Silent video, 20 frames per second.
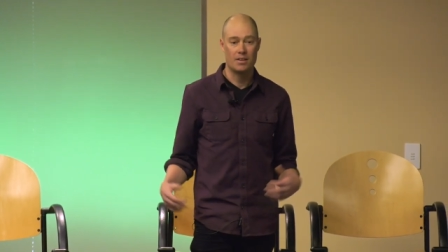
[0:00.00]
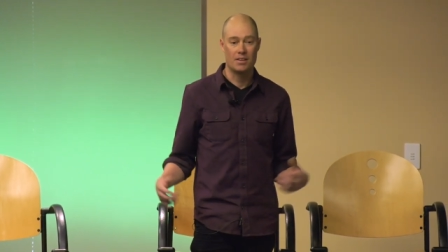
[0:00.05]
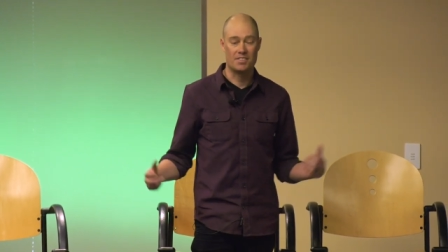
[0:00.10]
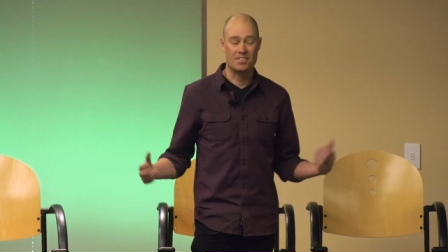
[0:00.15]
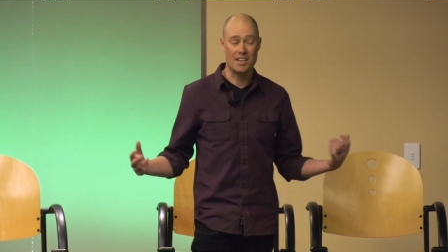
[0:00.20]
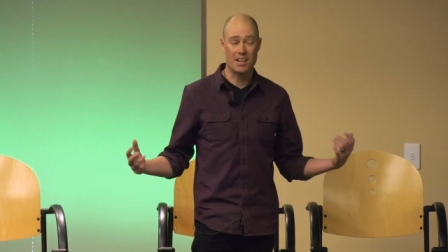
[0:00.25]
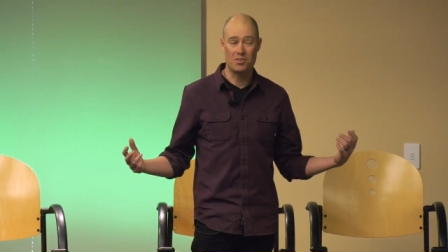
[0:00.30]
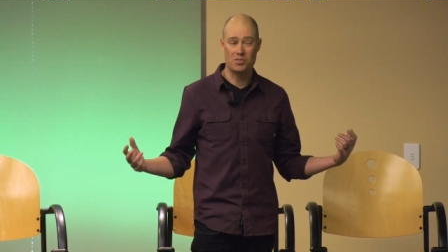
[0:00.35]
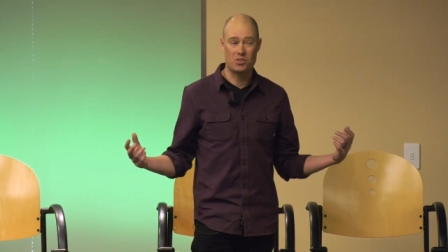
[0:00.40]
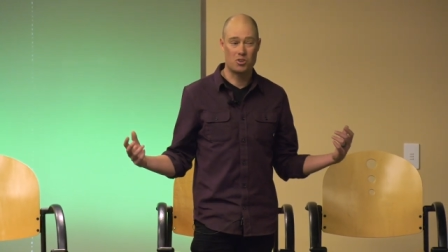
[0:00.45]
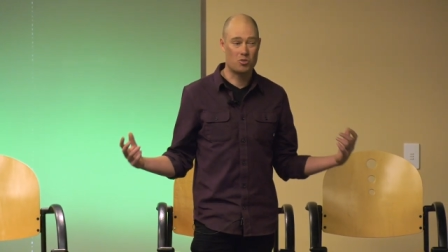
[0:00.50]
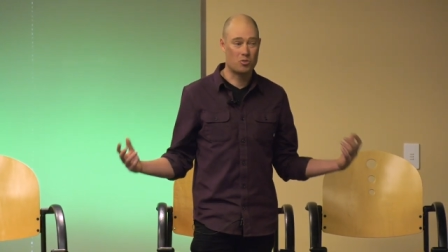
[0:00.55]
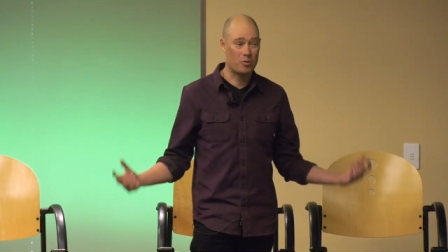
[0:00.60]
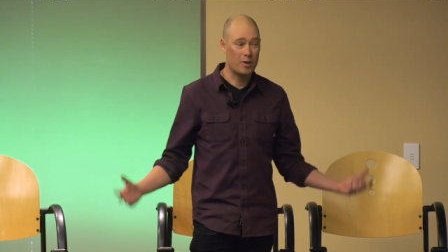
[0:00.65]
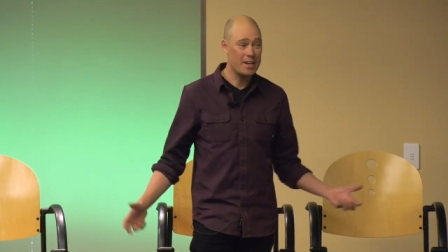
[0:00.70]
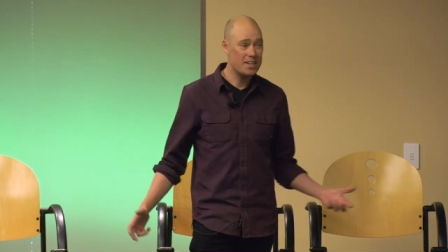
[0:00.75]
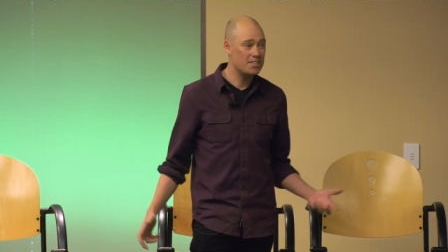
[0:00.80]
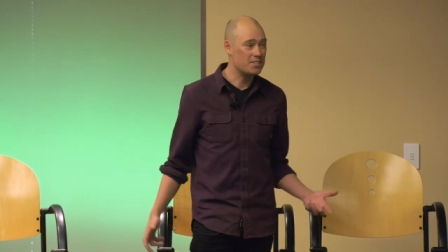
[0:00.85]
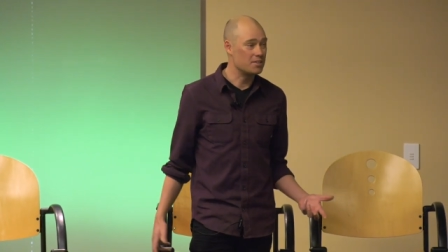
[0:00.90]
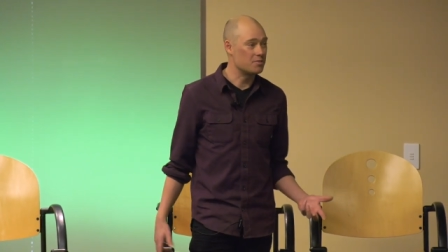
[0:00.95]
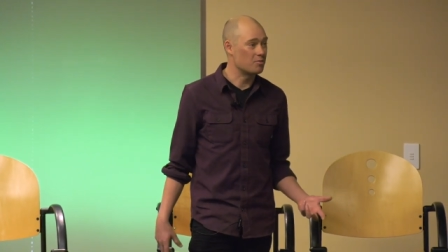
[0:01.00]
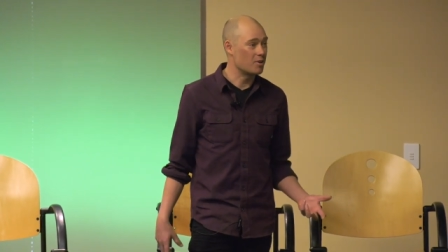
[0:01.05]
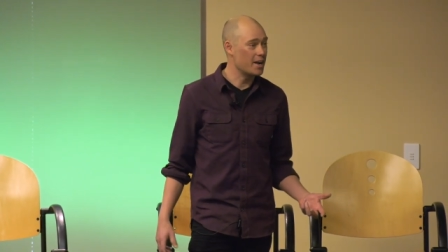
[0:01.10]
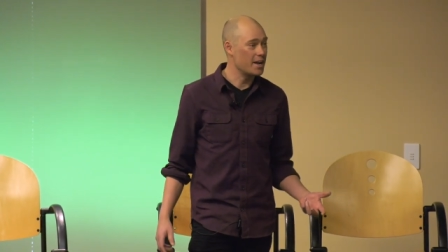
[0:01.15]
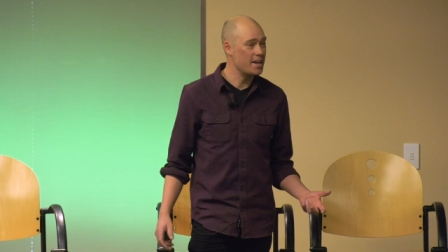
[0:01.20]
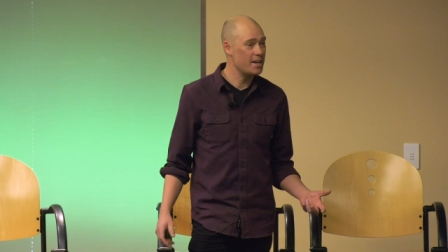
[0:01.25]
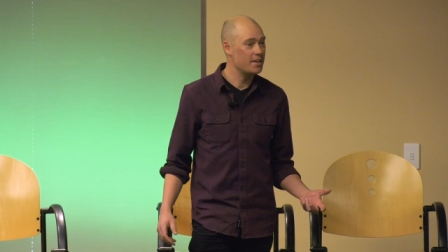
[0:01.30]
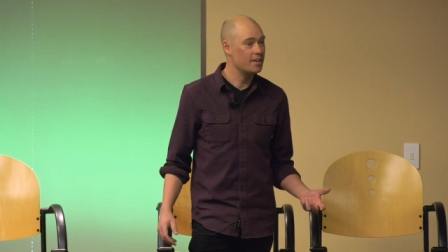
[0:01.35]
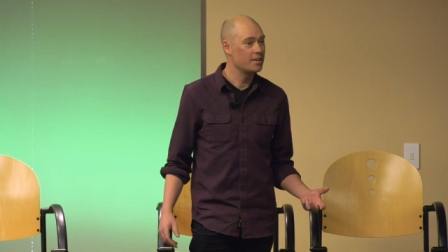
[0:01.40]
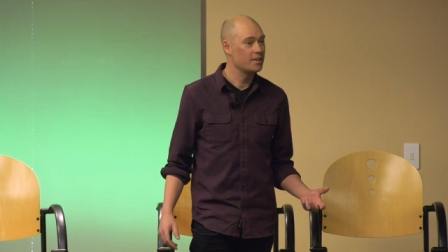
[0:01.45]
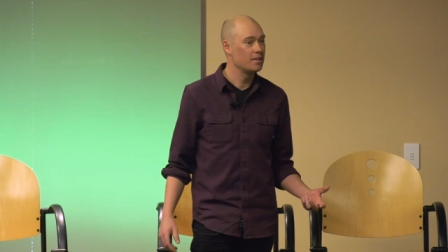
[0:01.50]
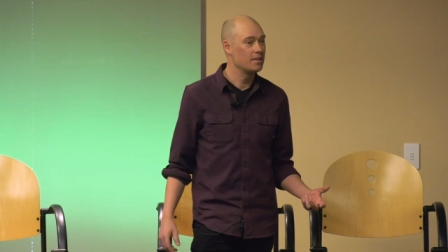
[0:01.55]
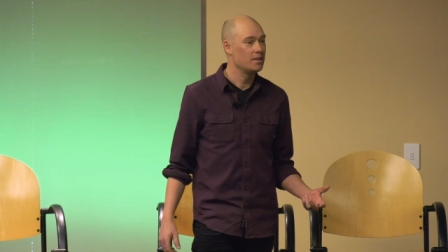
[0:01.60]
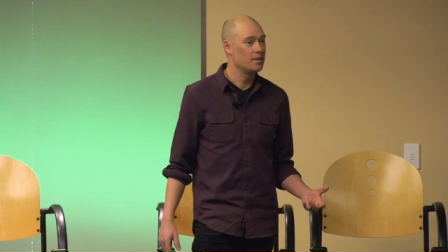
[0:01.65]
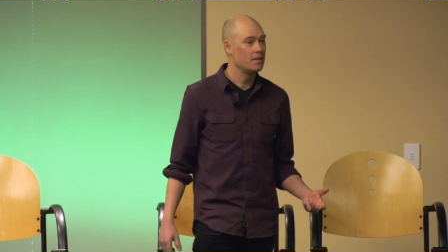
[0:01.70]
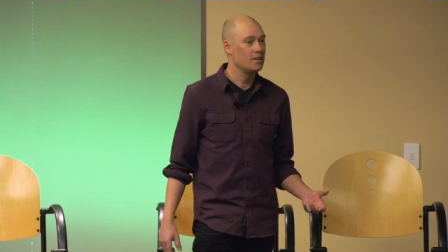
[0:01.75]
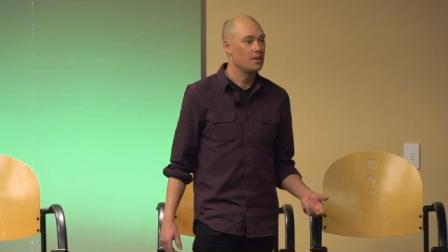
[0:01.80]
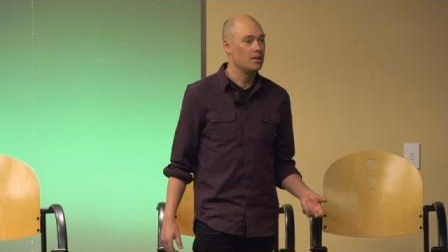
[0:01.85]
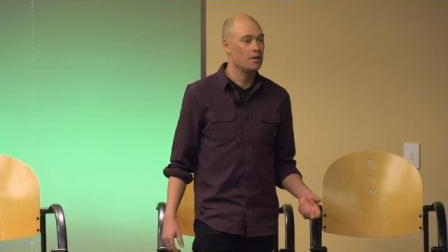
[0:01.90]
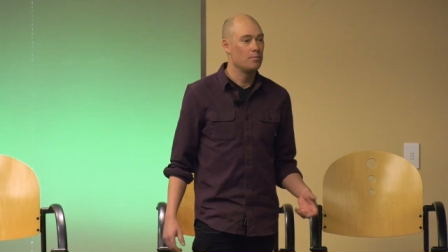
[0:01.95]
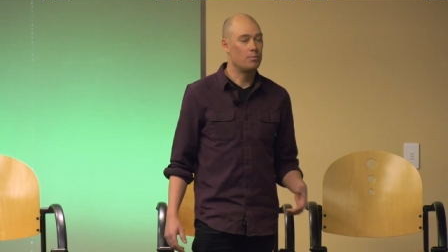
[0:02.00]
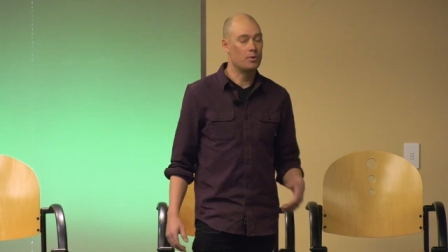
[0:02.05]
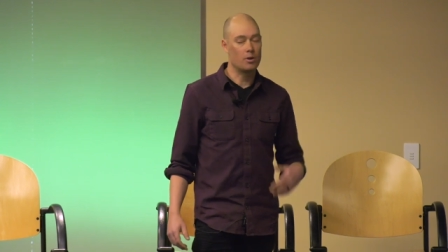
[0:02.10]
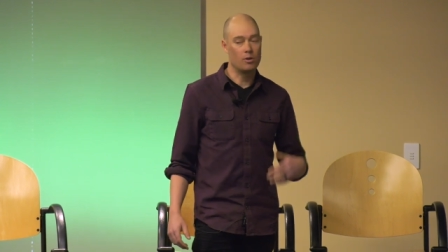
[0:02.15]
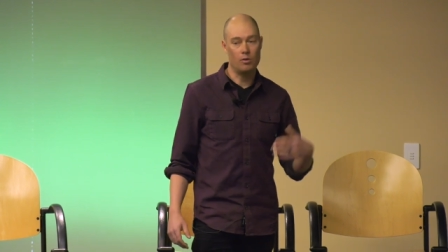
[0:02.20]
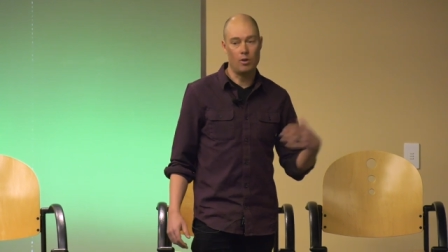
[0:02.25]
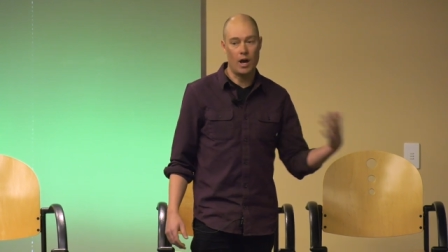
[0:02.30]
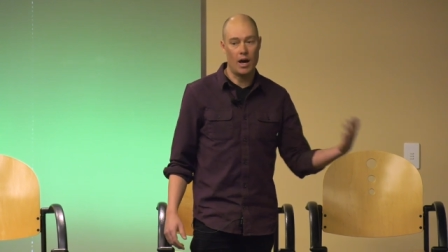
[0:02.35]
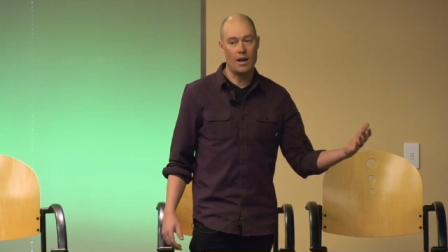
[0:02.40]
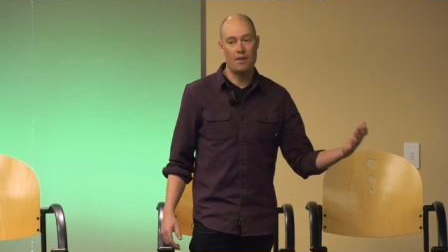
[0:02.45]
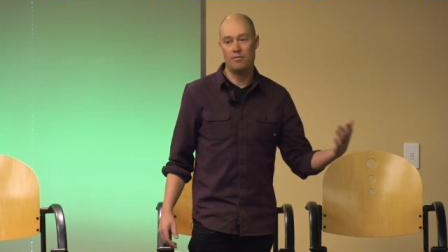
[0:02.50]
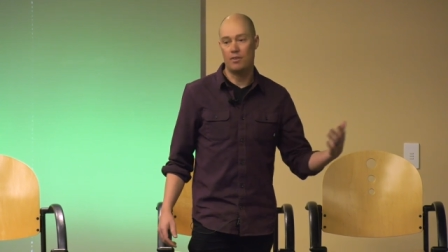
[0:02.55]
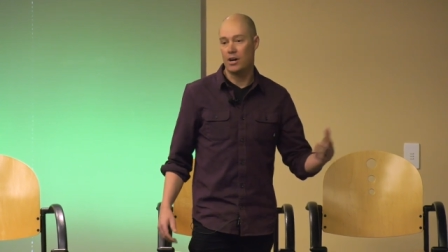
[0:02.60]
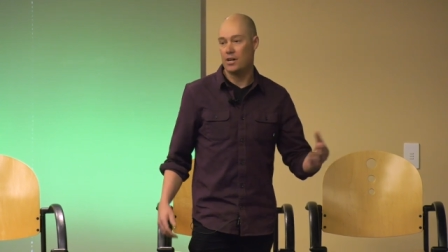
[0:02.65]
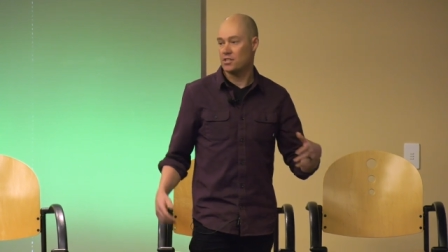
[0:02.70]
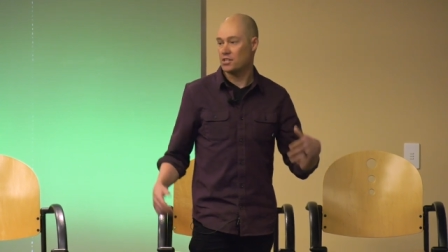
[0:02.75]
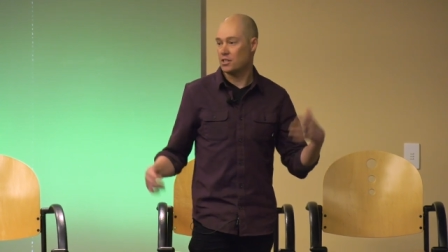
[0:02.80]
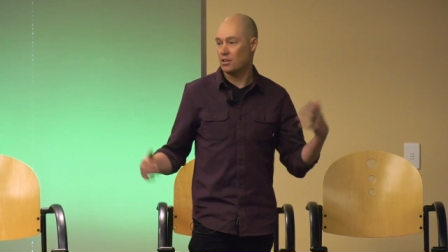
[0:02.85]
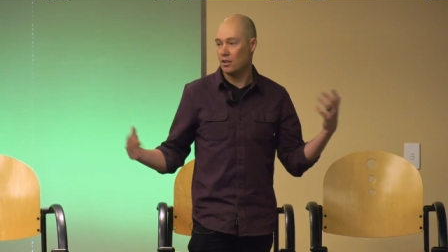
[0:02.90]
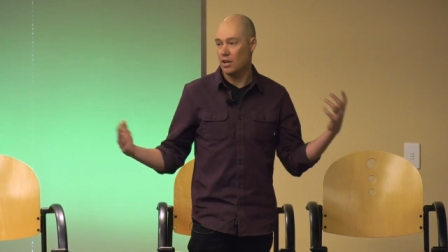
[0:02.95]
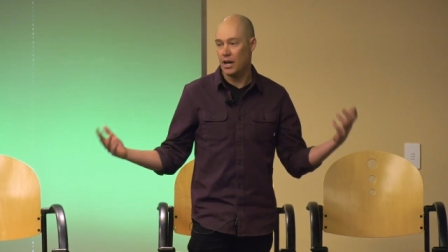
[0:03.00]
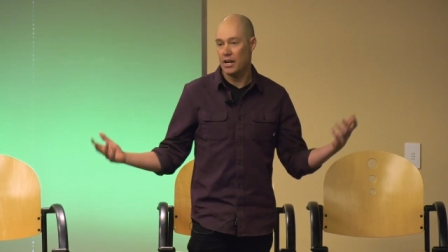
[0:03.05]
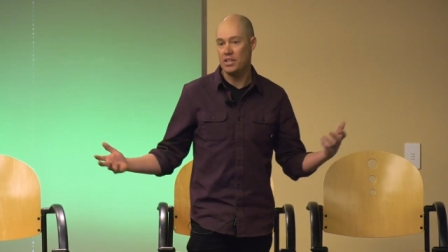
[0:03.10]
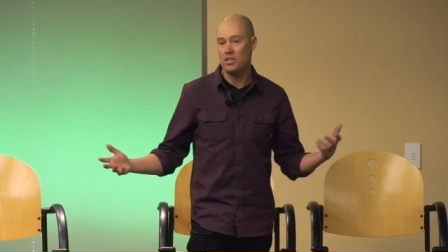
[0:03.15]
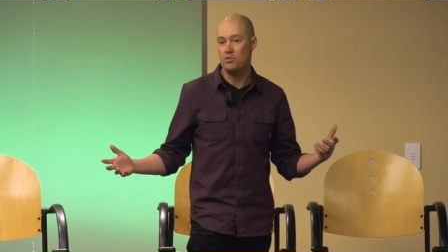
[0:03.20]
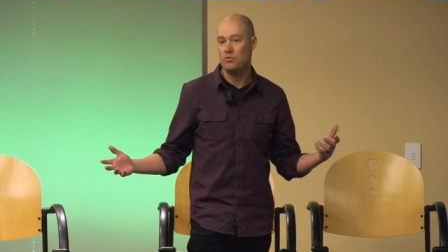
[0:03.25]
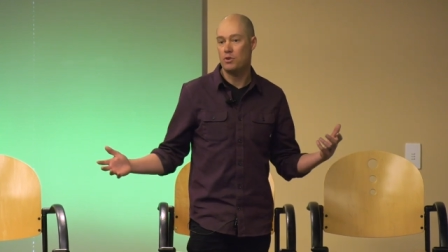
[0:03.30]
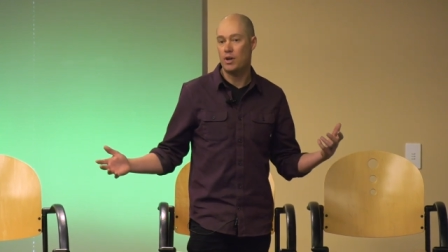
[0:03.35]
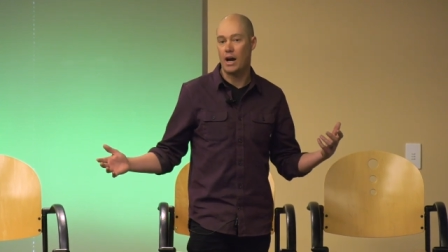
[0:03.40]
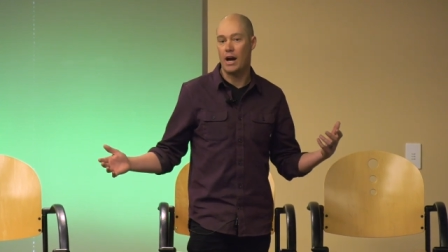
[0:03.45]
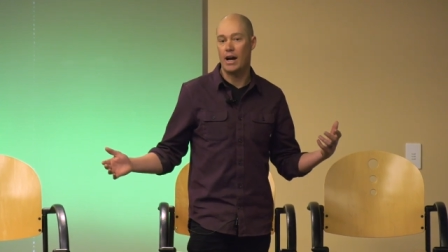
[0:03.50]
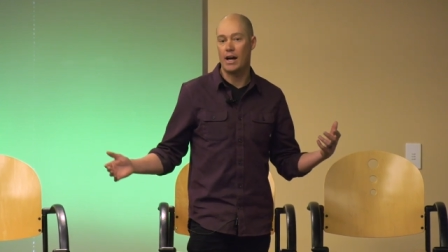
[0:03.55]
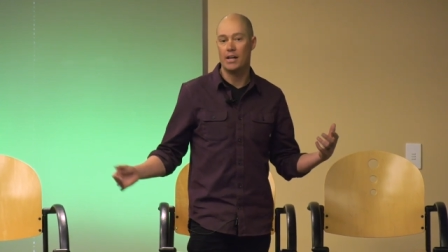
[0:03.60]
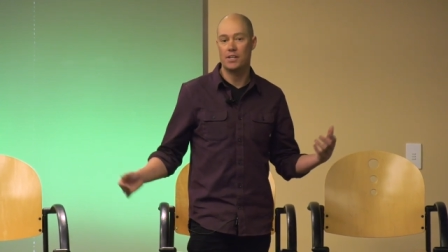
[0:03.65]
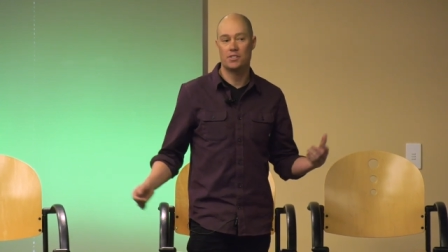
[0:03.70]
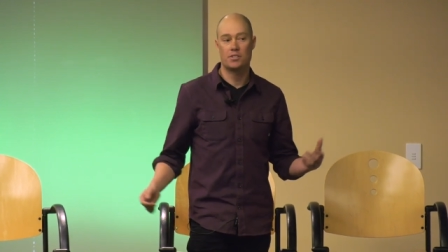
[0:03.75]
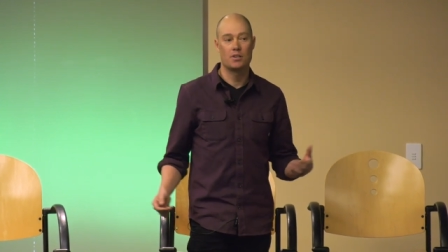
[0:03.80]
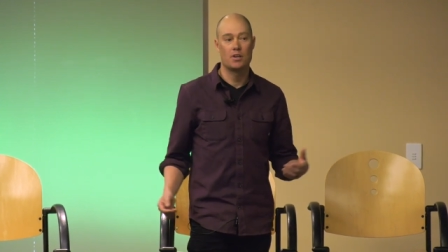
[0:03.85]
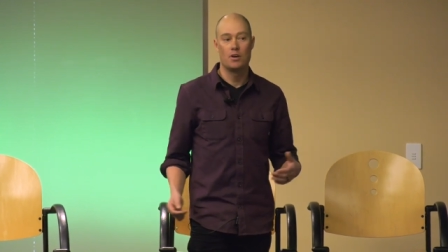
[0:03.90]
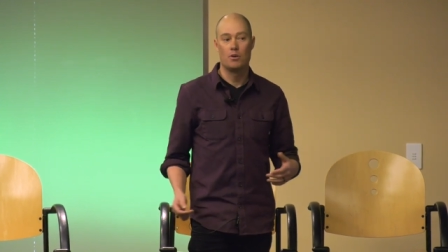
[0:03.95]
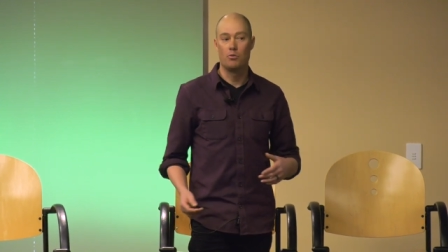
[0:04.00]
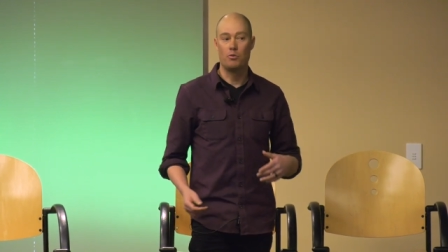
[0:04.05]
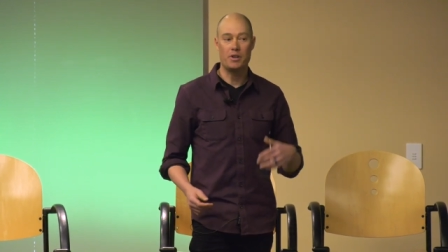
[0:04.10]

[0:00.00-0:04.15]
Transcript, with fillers: It sounds crazy, right? But a lot of us and a lot of you guys,